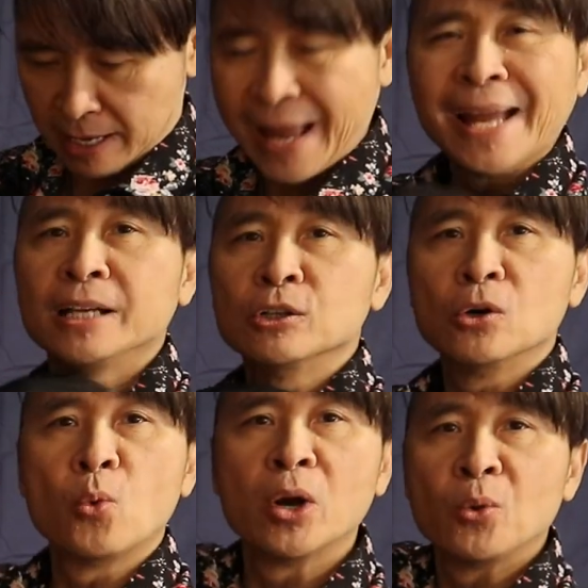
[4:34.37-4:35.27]

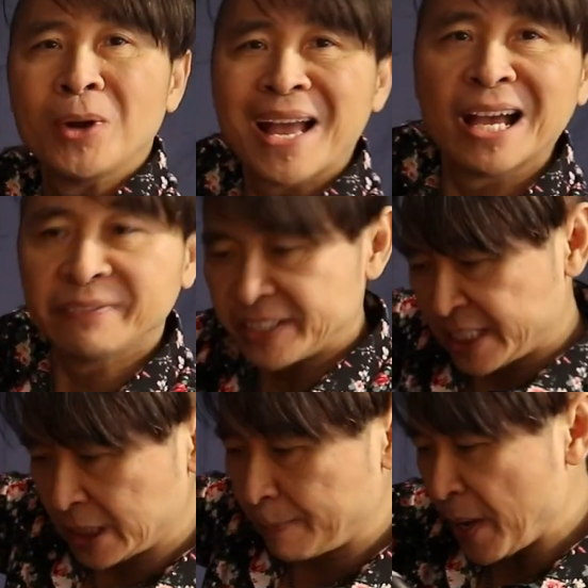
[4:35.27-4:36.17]
angle where we have a
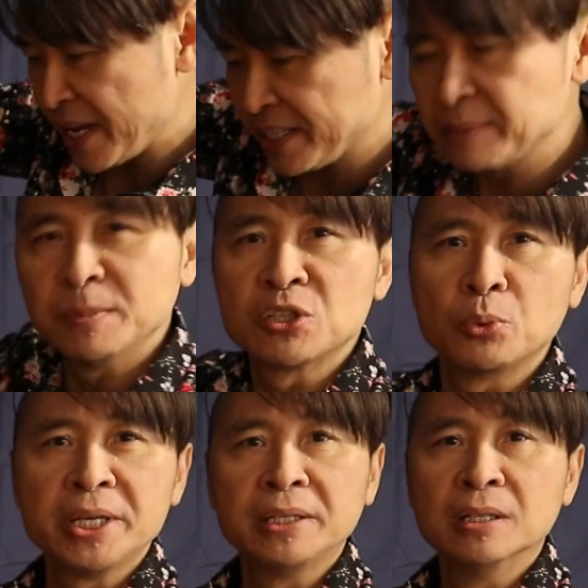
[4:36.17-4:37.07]
space
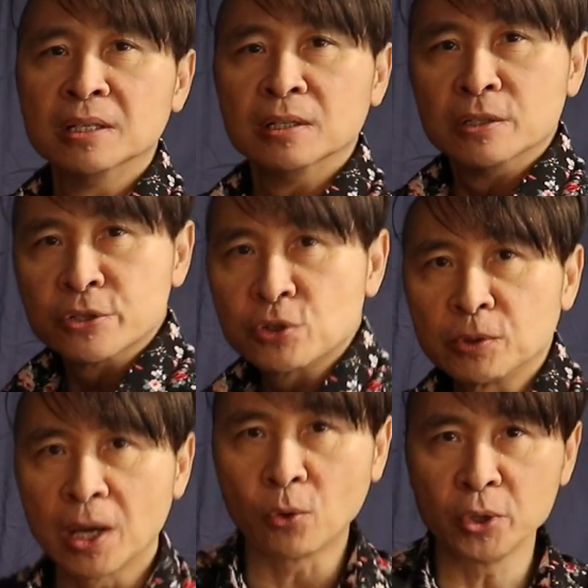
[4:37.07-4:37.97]
between so
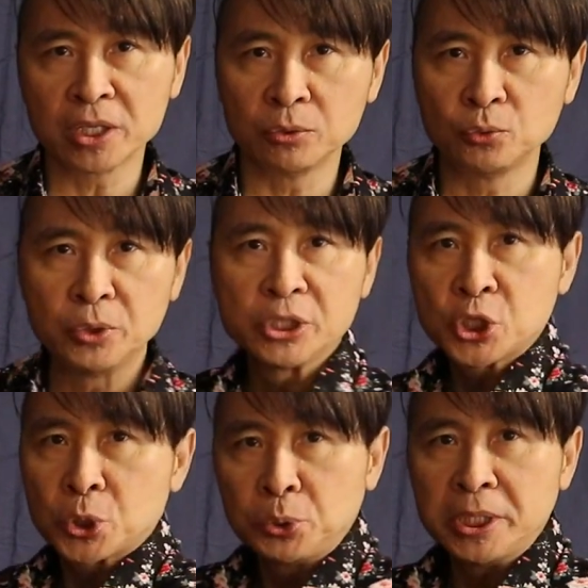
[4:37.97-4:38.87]
that we can
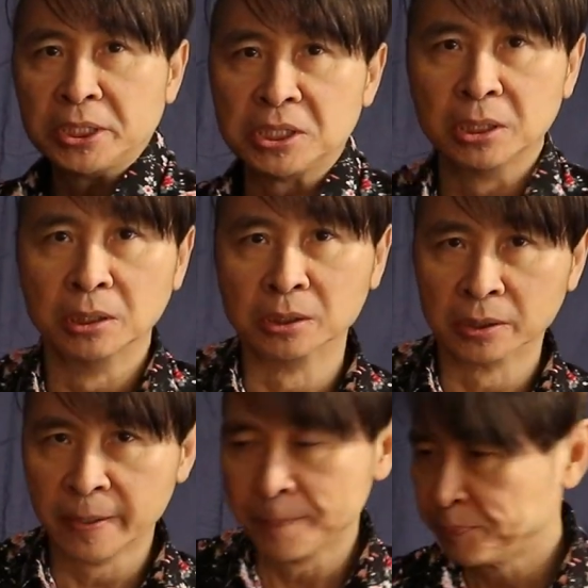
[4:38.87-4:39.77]
retreat.
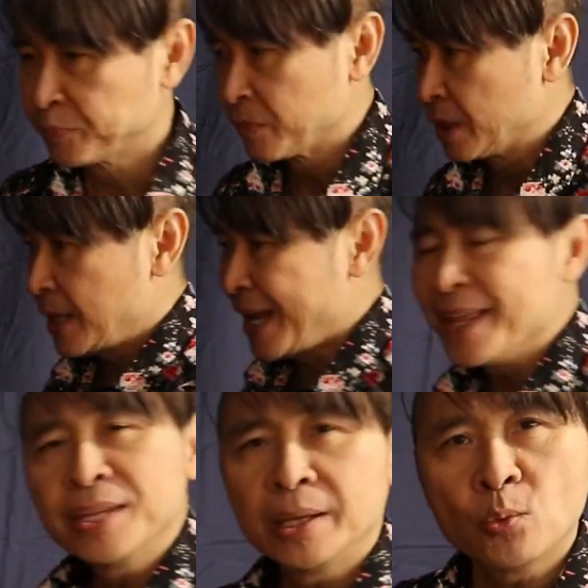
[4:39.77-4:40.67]

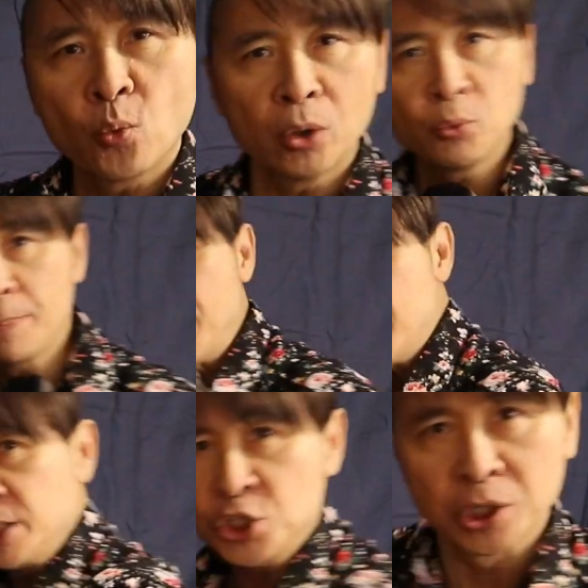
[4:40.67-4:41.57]
And then when we
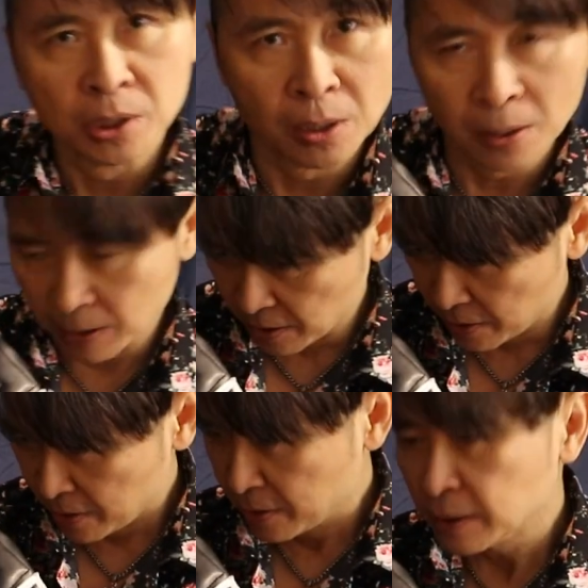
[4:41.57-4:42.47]
punch,
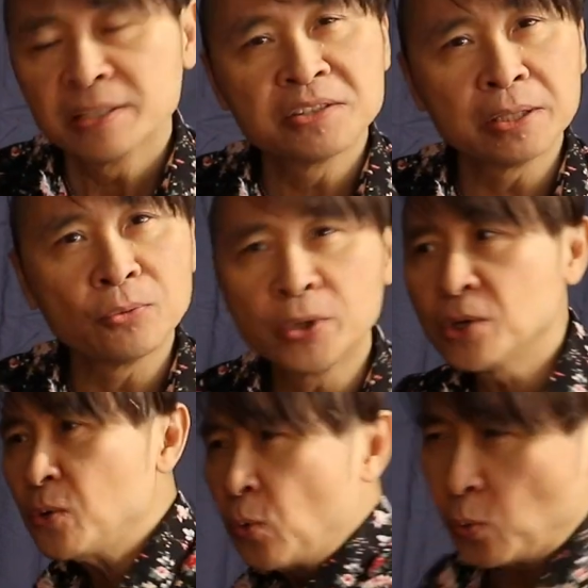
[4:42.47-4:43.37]
see, we
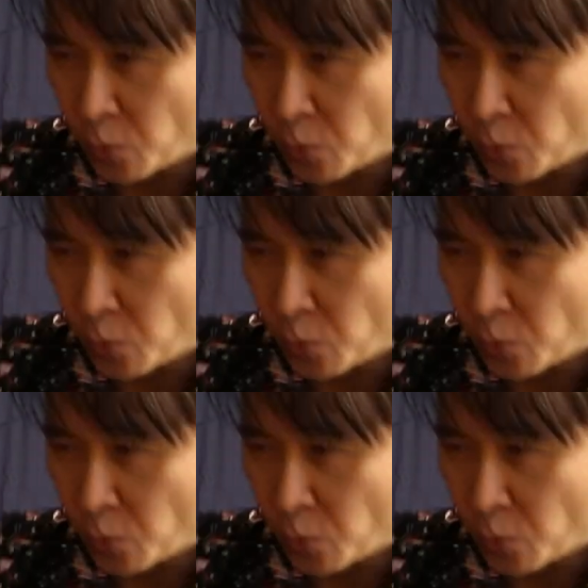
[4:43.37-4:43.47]
don't